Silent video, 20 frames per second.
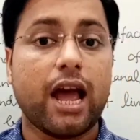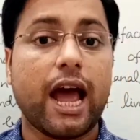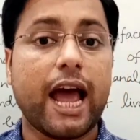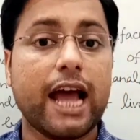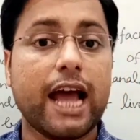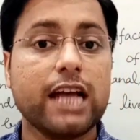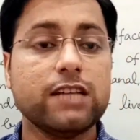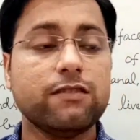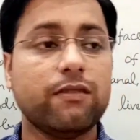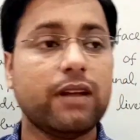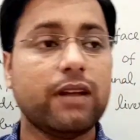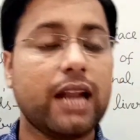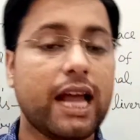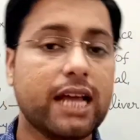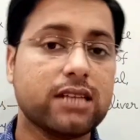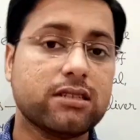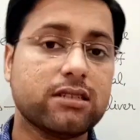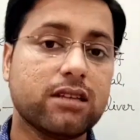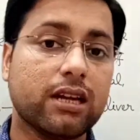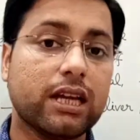as well
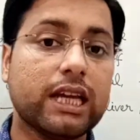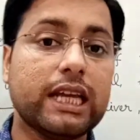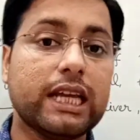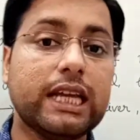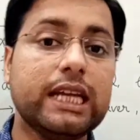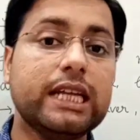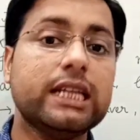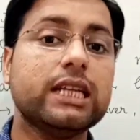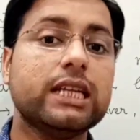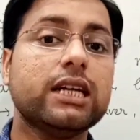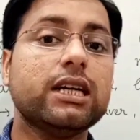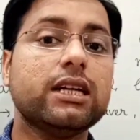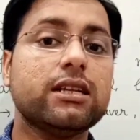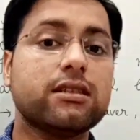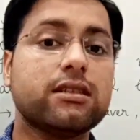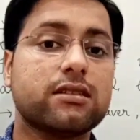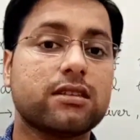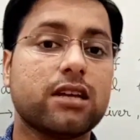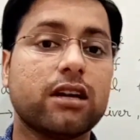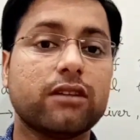as the inner
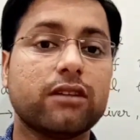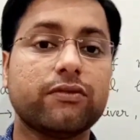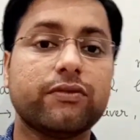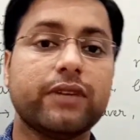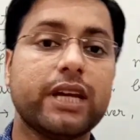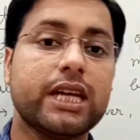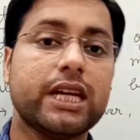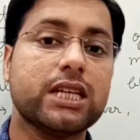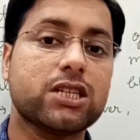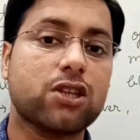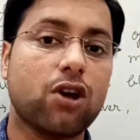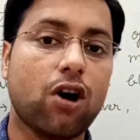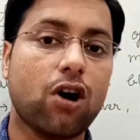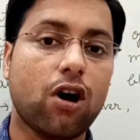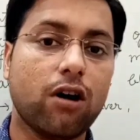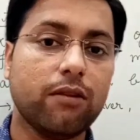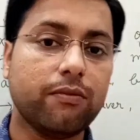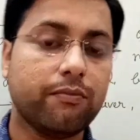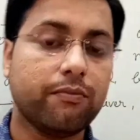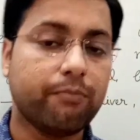surface
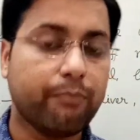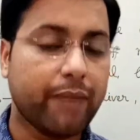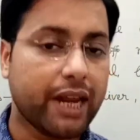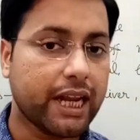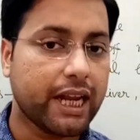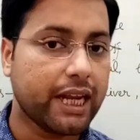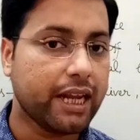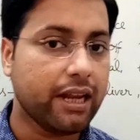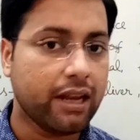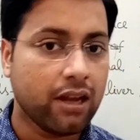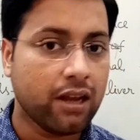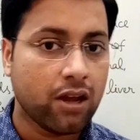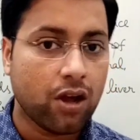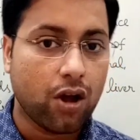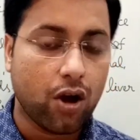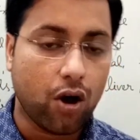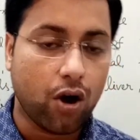of many